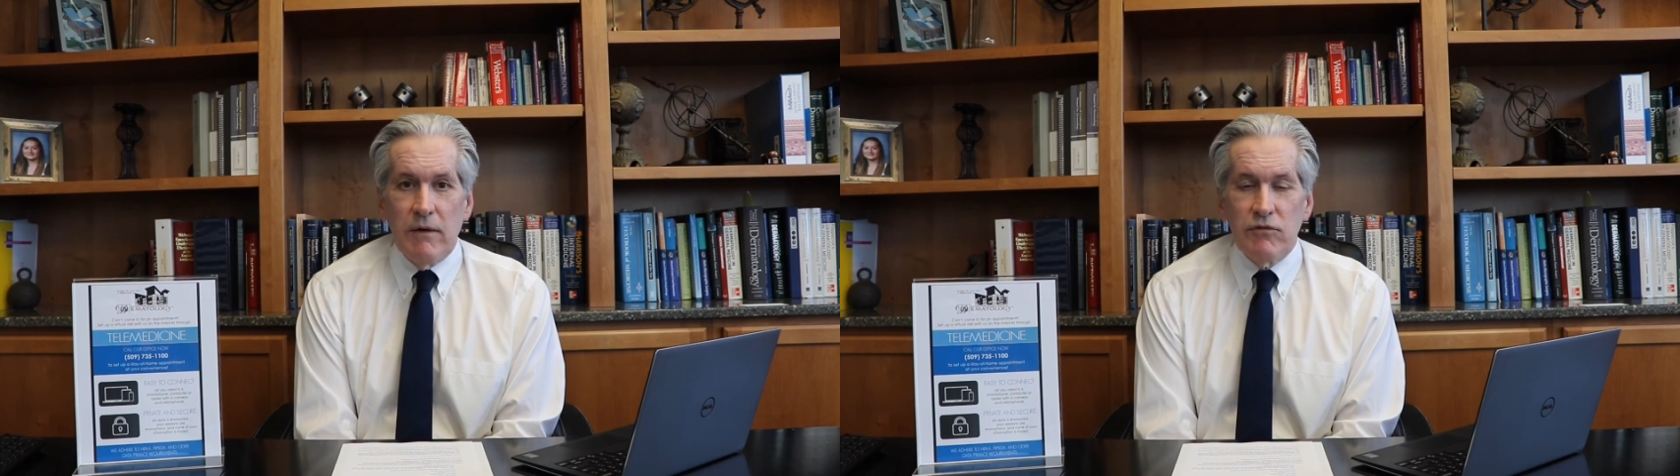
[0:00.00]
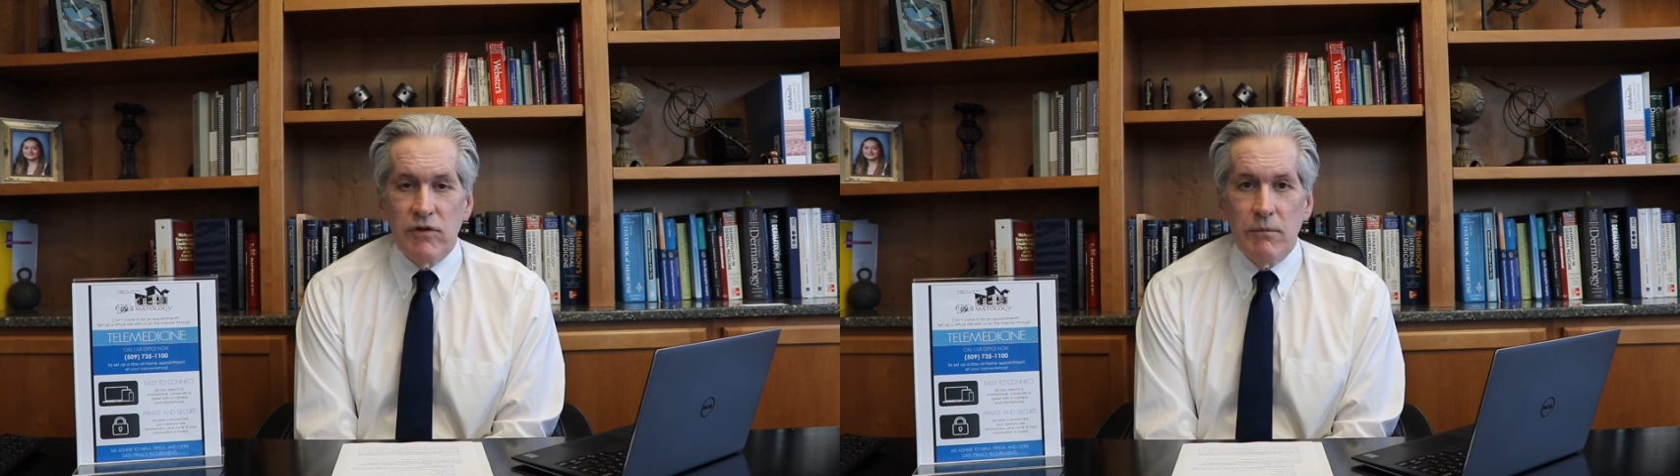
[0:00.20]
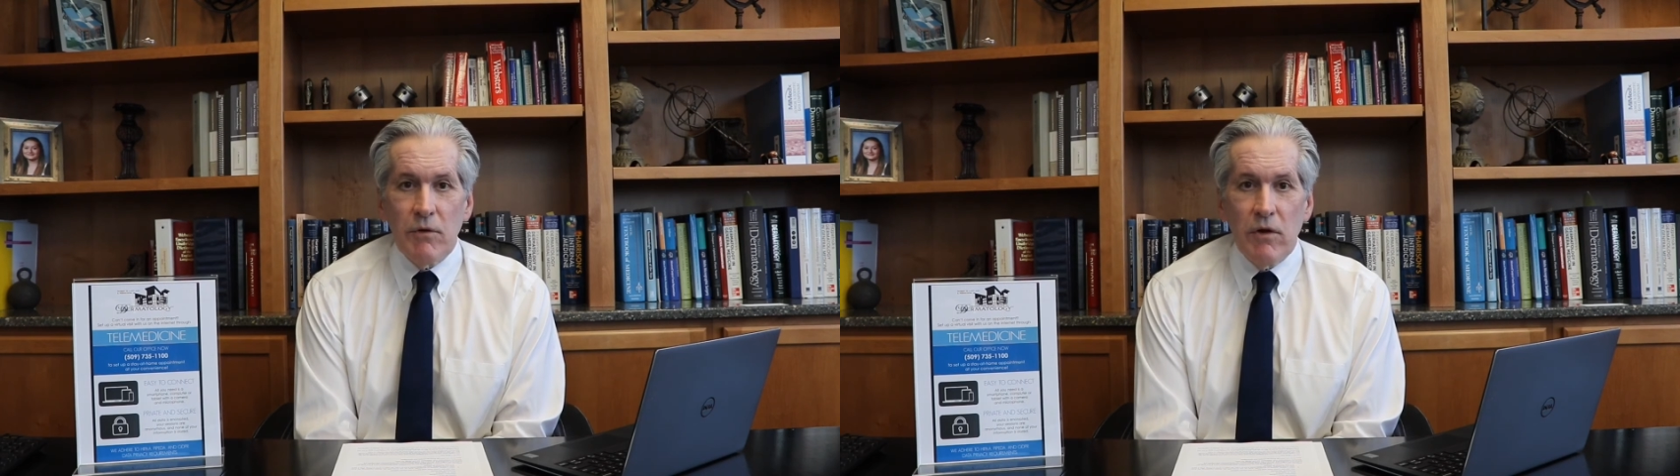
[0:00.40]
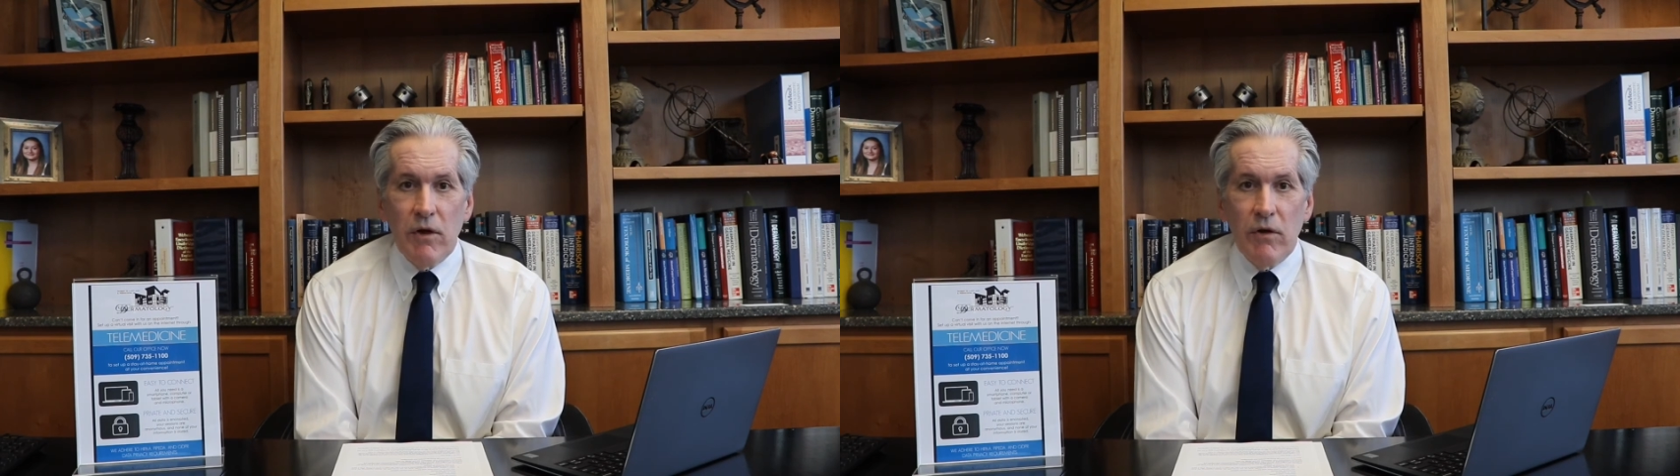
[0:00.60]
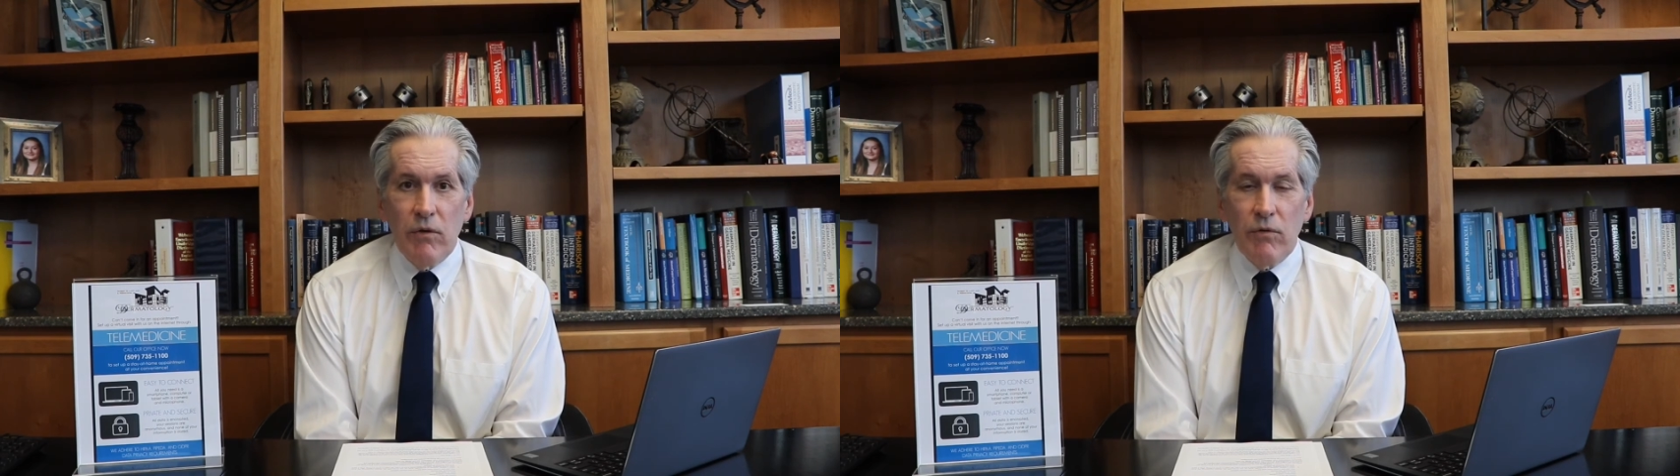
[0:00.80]
gym
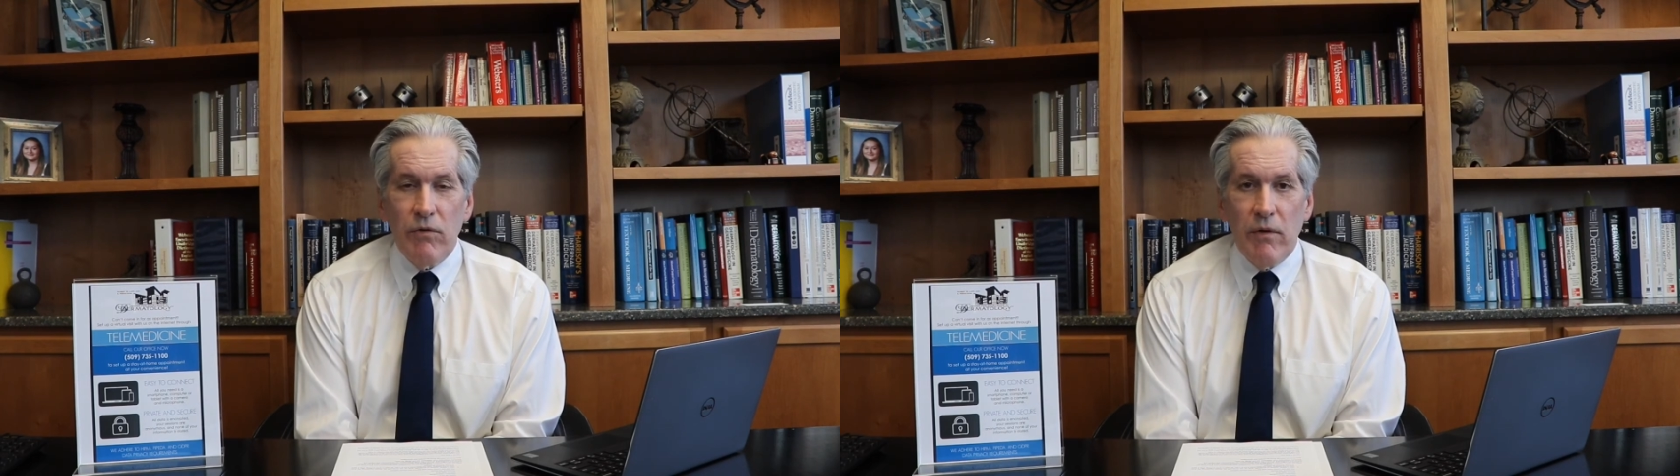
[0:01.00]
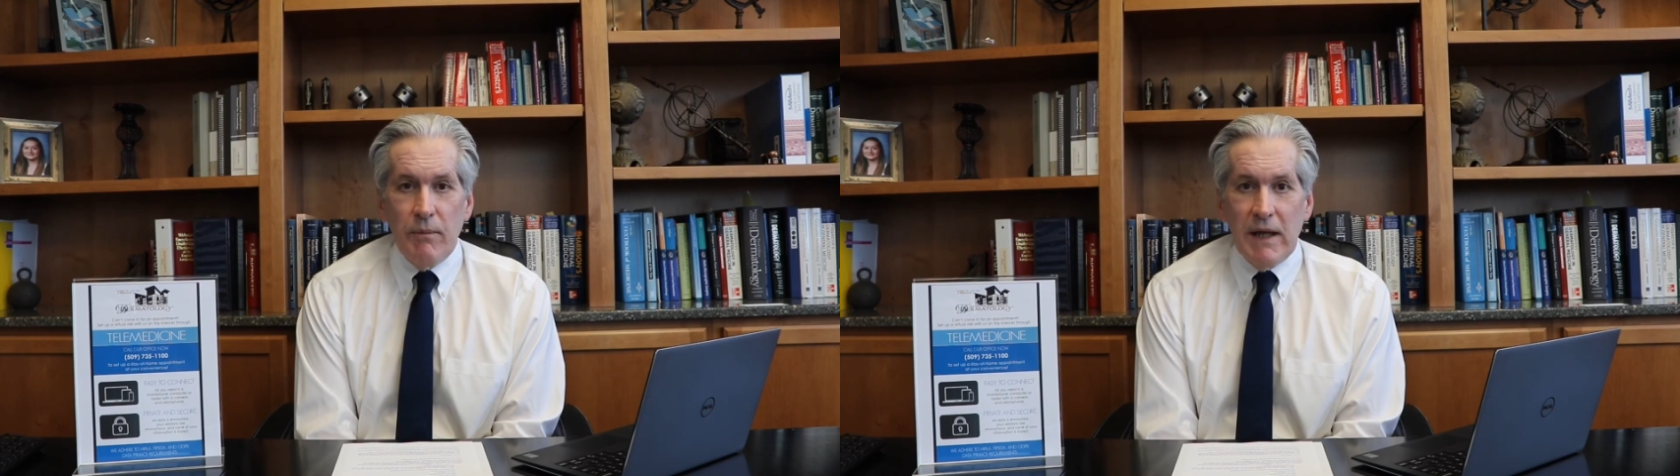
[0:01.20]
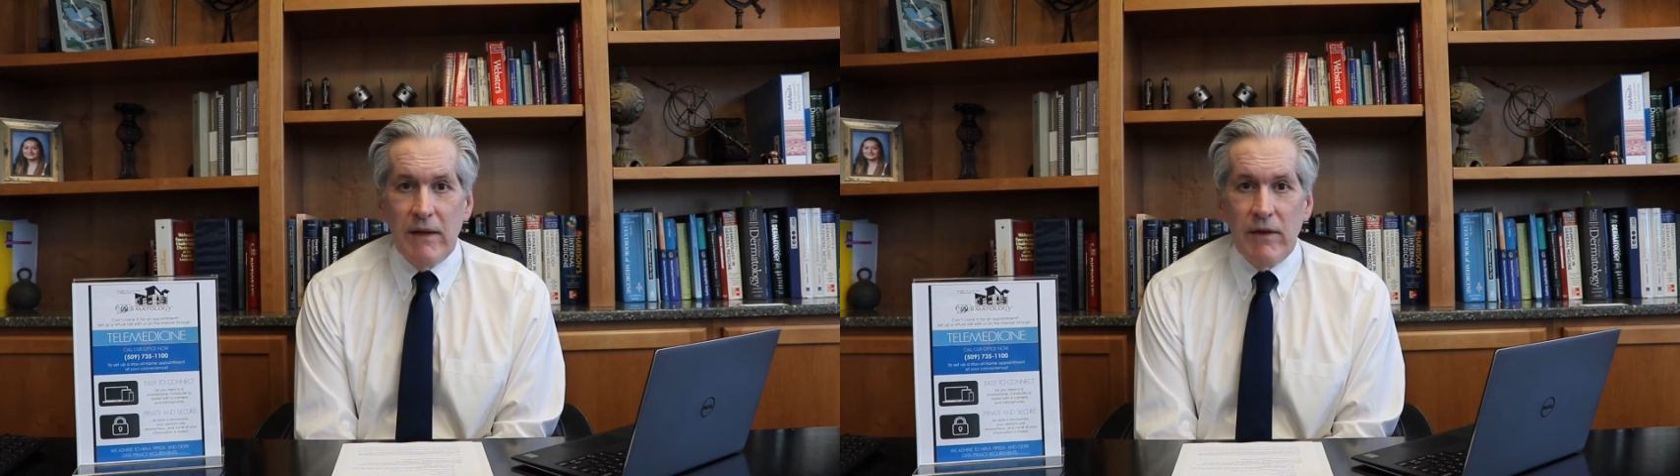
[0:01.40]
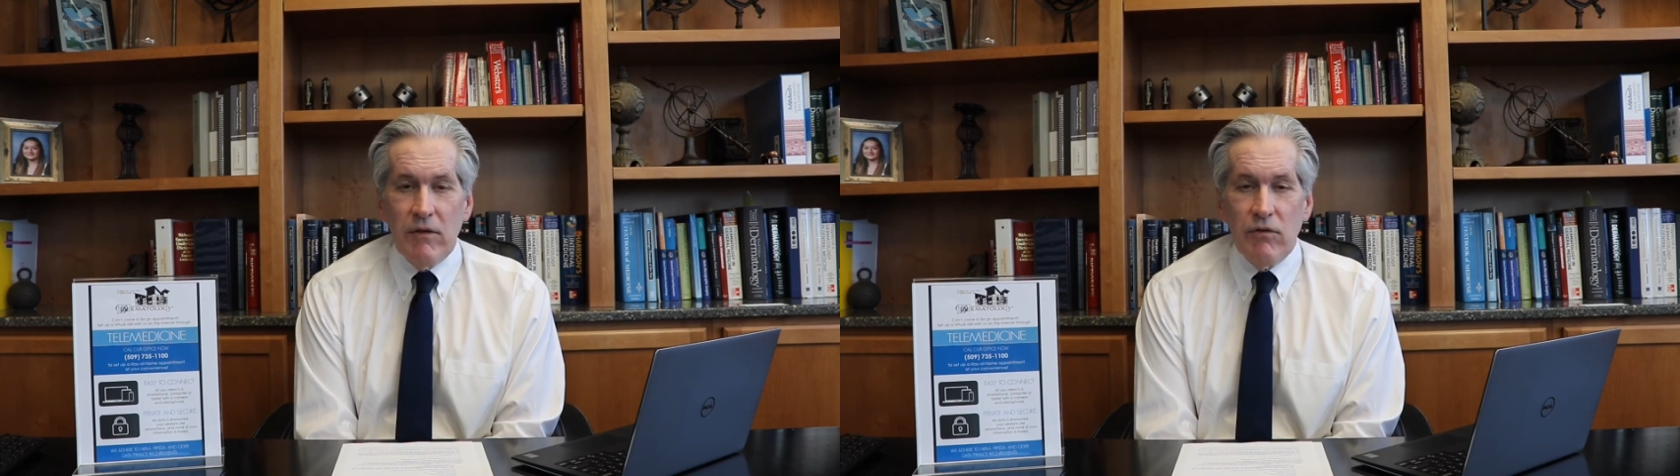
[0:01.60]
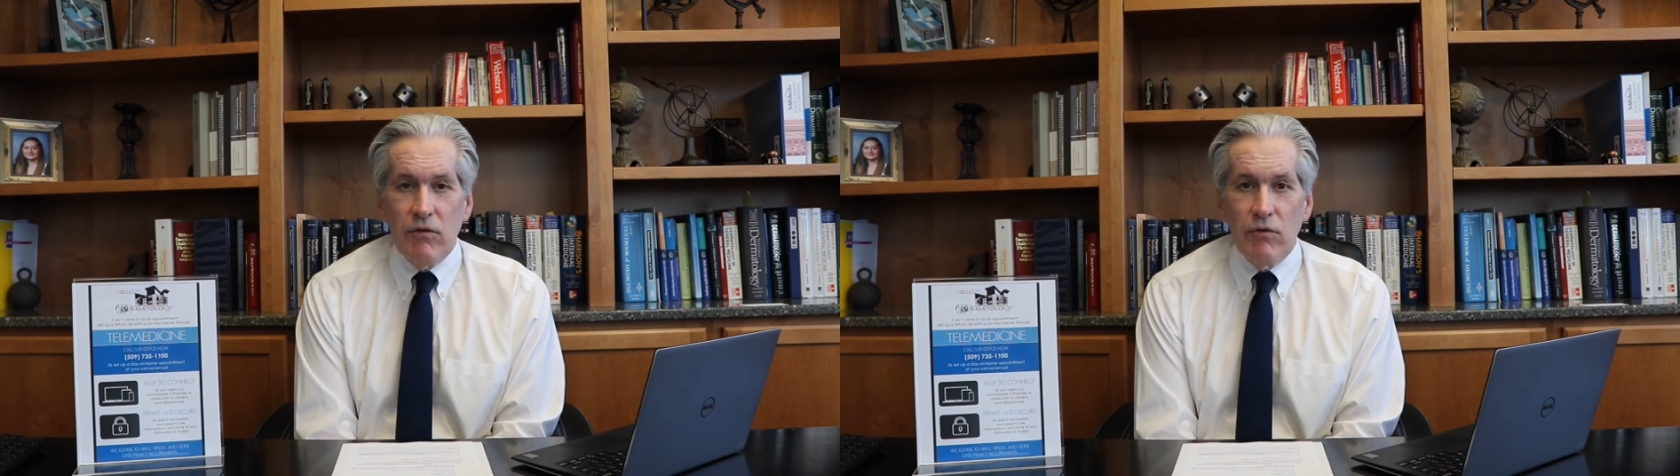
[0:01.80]
clothes, a bathing
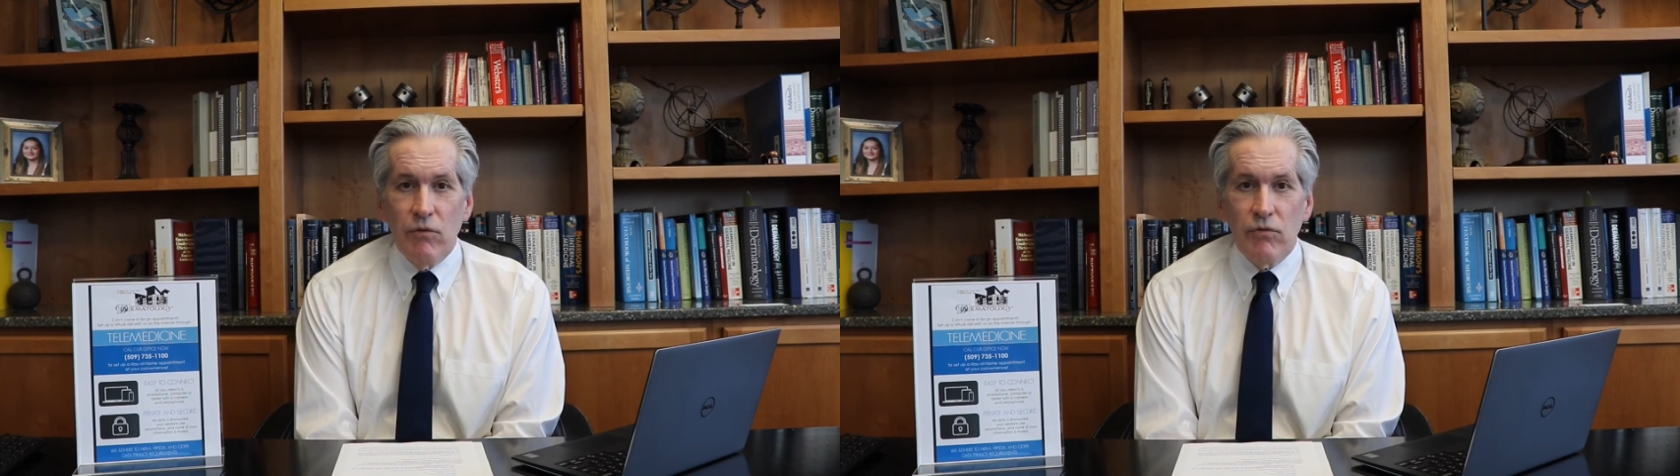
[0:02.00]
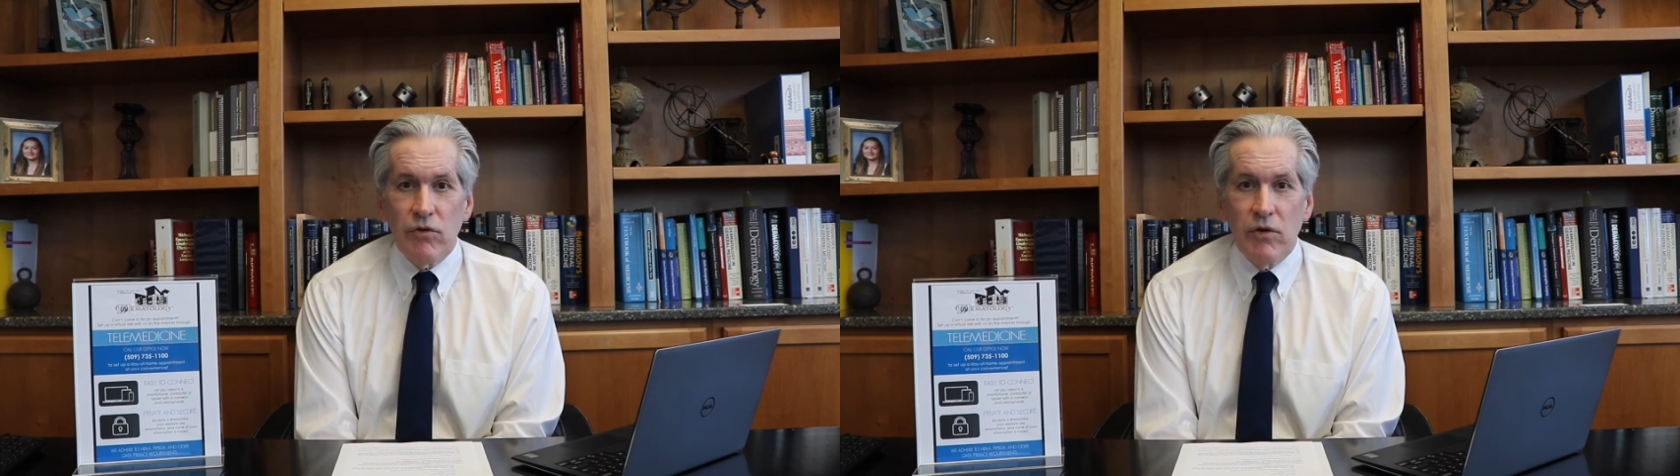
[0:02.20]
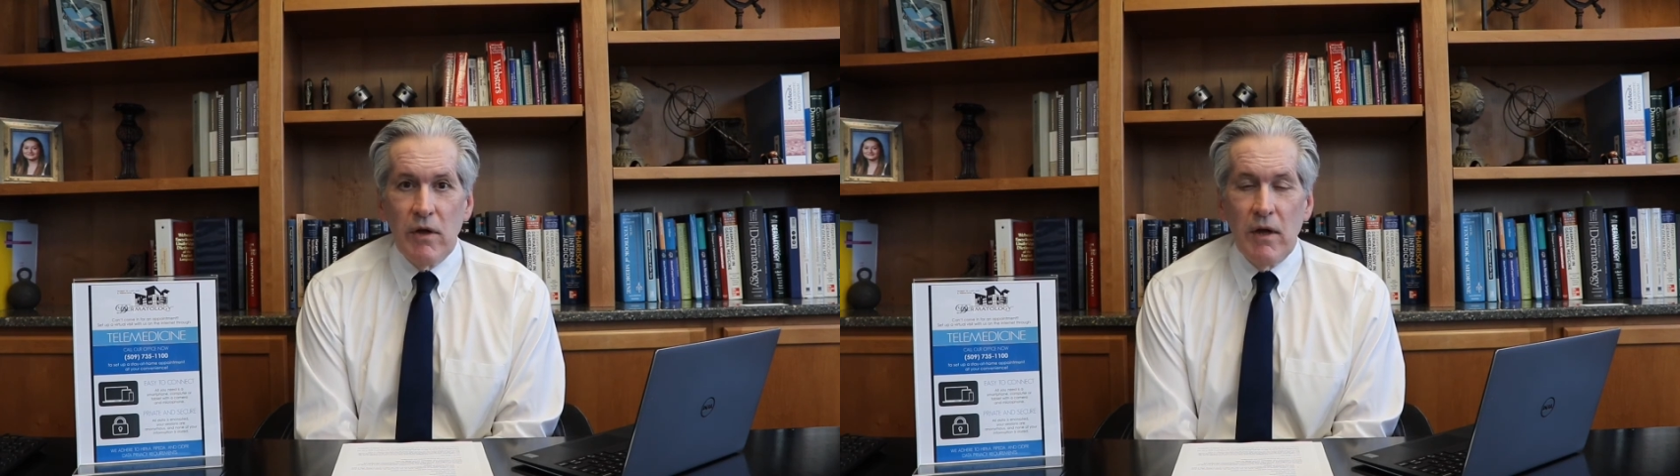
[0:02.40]
suit,